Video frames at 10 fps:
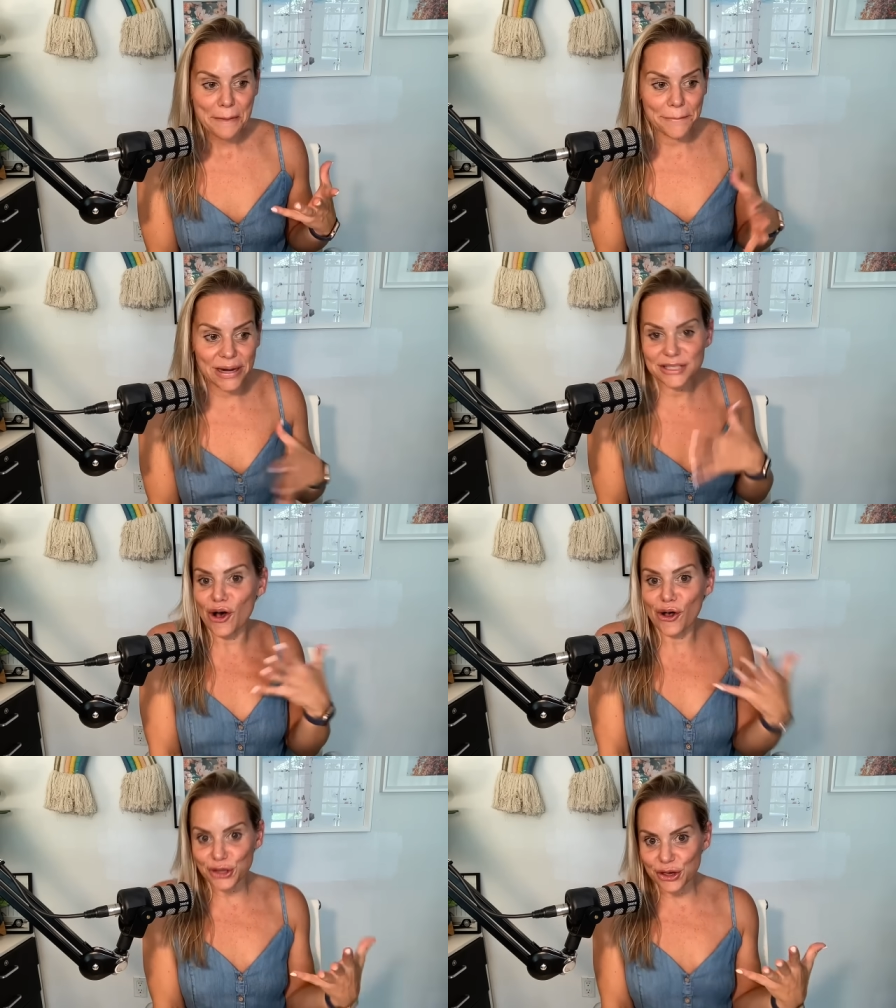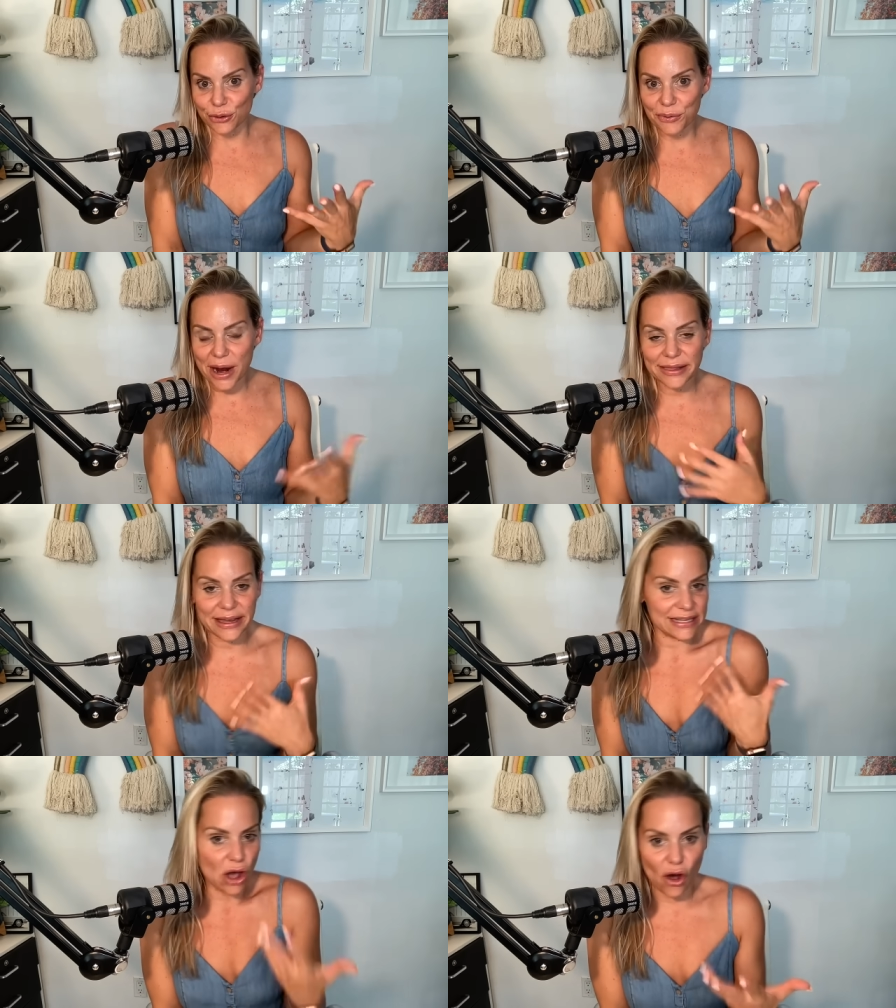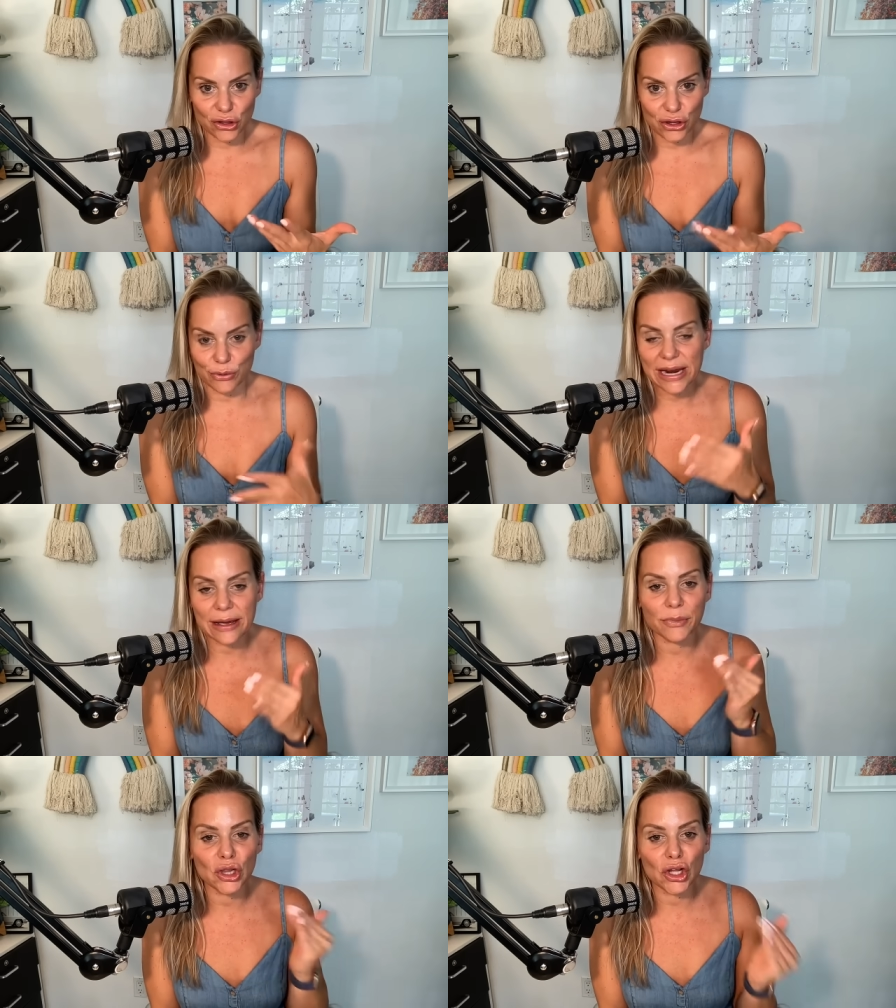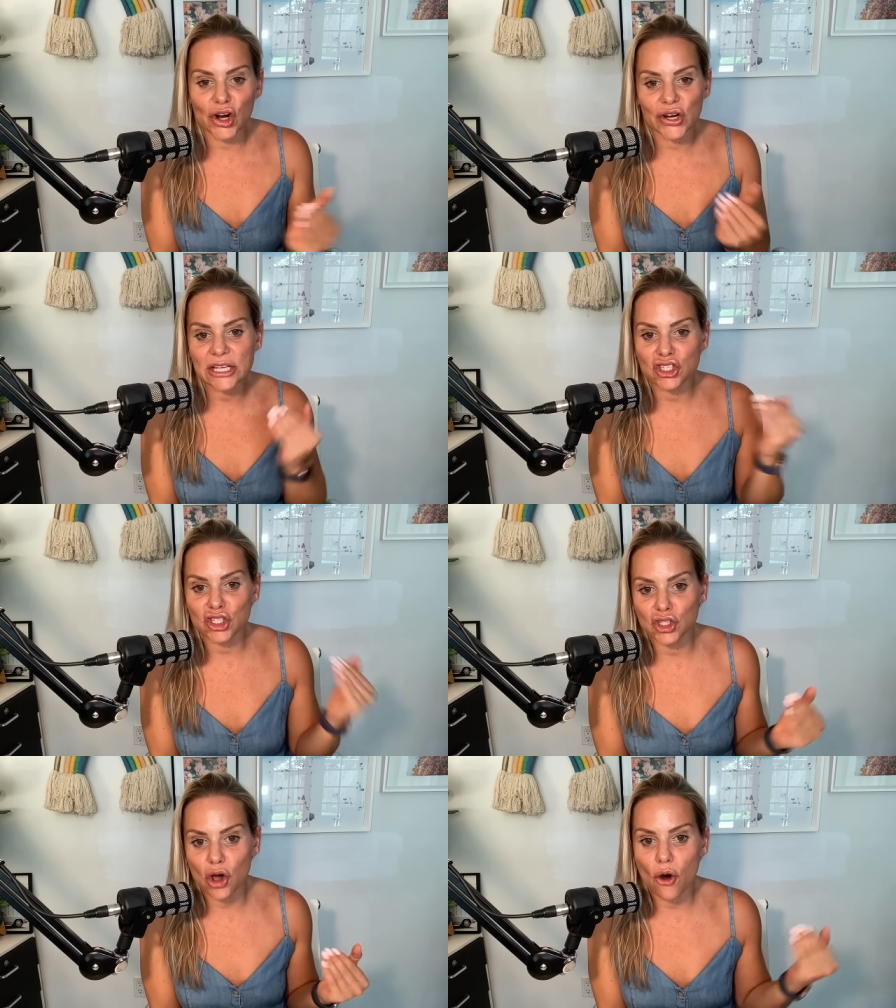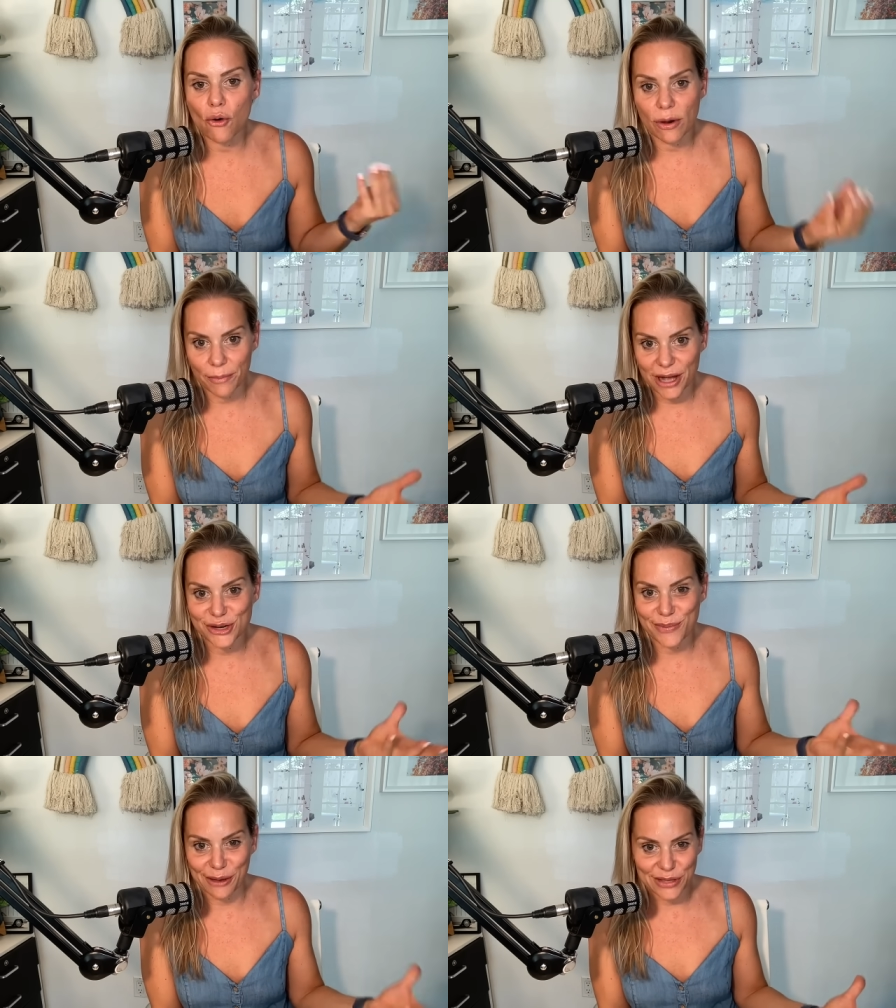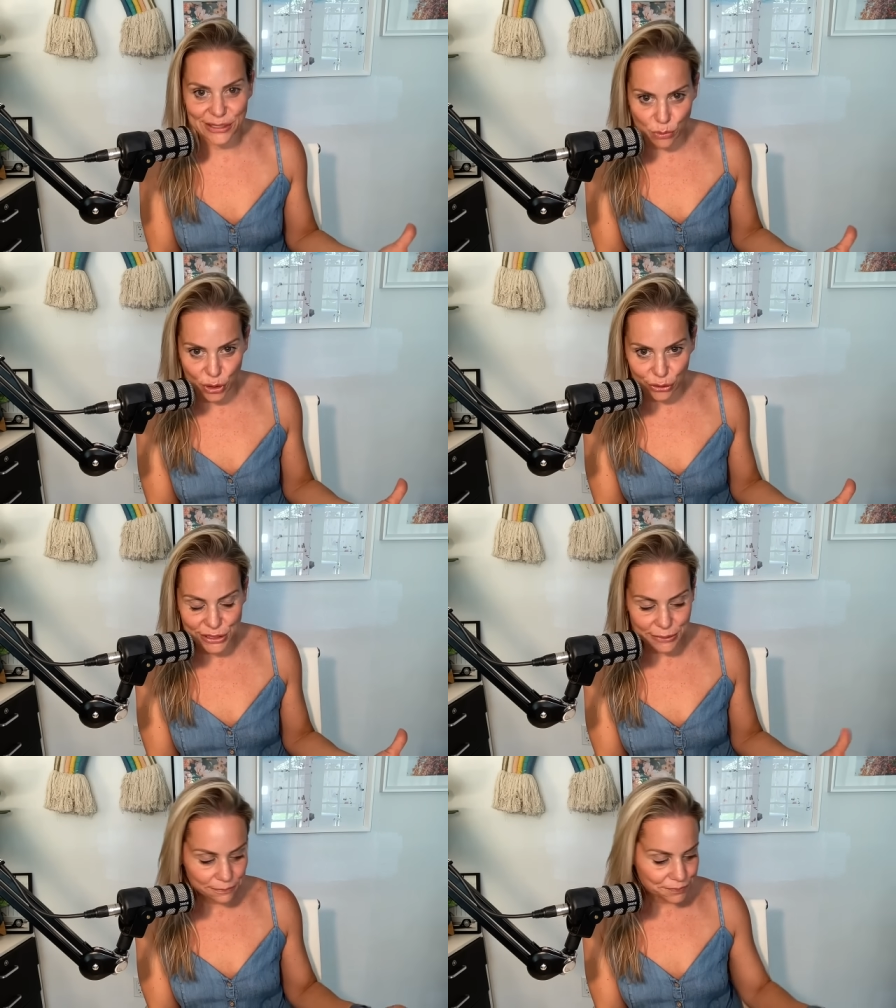but it's all new, right? Like it's all new. And I'm learning so much about this world.